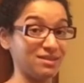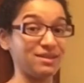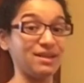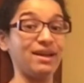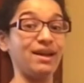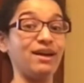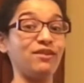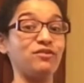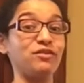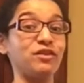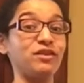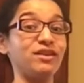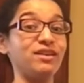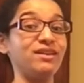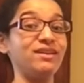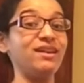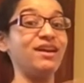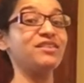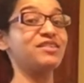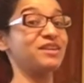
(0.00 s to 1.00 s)
I have
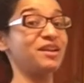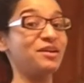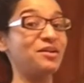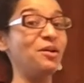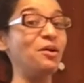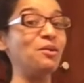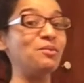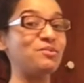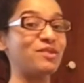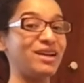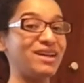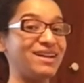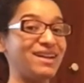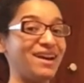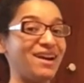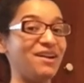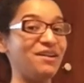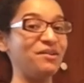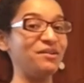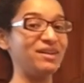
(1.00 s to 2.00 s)
nothing at home right
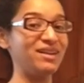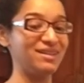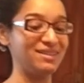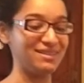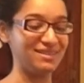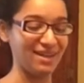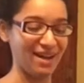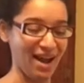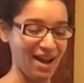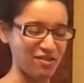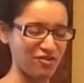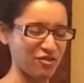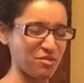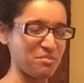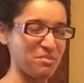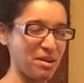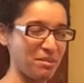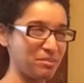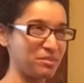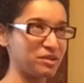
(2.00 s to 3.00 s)
now, and I
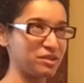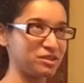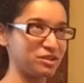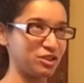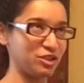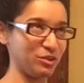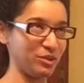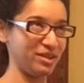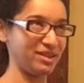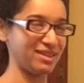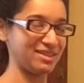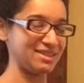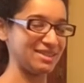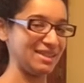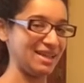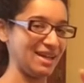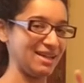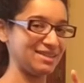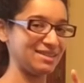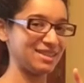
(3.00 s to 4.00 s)
remember doing this
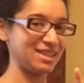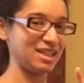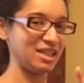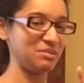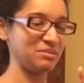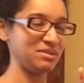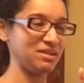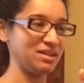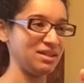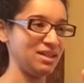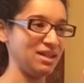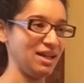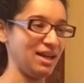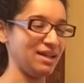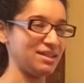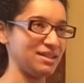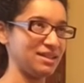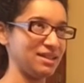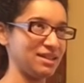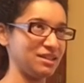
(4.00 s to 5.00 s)
last time,
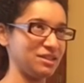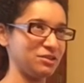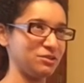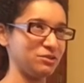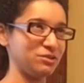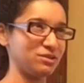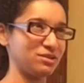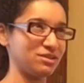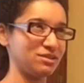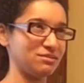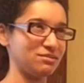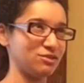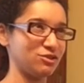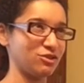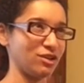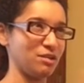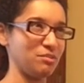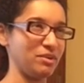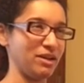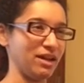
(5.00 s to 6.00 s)
I think I used
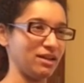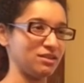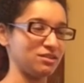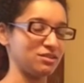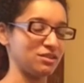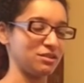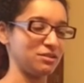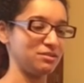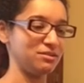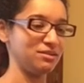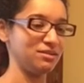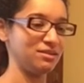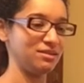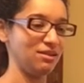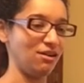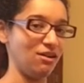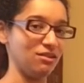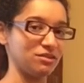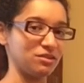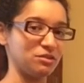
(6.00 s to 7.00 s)
dried bananas though,
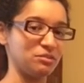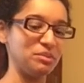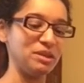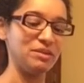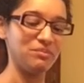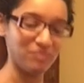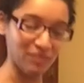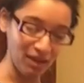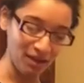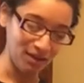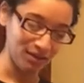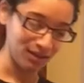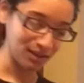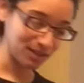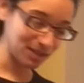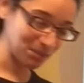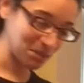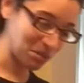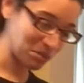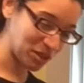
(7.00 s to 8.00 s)
also. But this
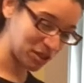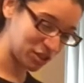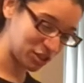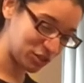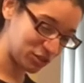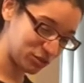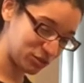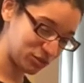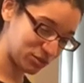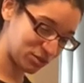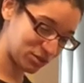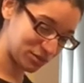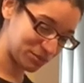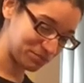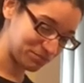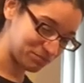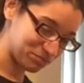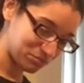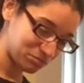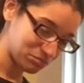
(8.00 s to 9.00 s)
time I'm gonna use
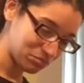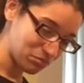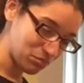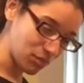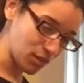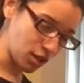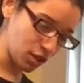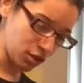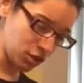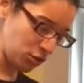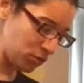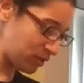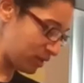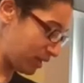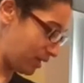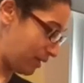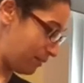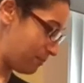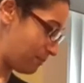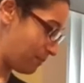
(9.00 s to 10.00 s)

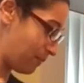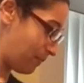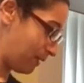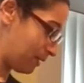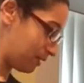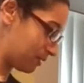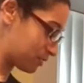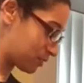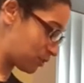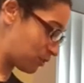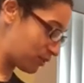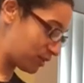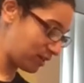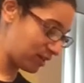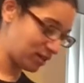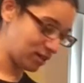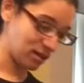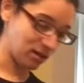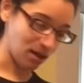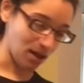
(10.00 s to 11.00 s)
coconut. Because
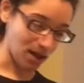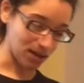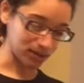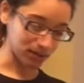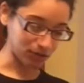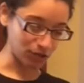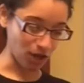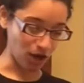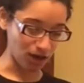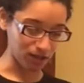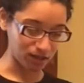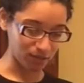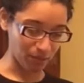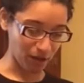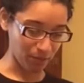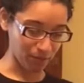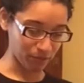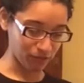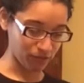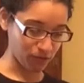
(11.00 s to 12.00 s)
coconut, as I've talked
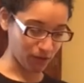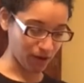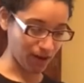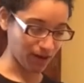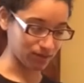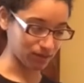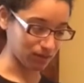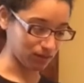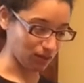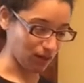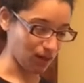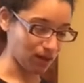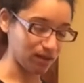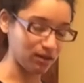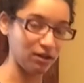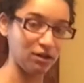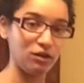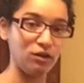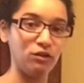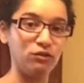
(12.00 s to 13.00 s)
about before, has a lot
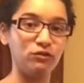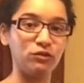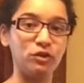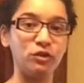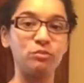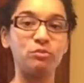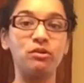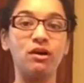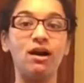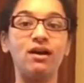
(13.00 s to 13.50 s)
of good